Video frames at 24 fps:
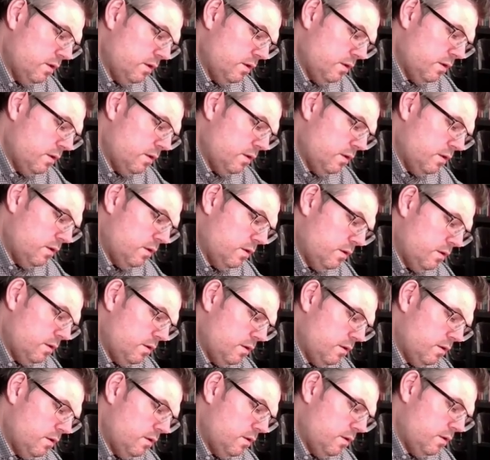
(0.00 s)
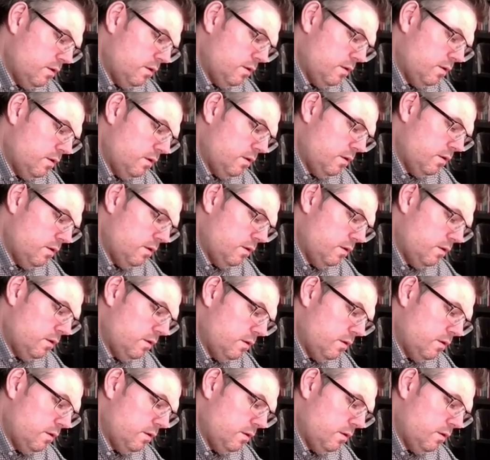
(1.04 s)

[no speech]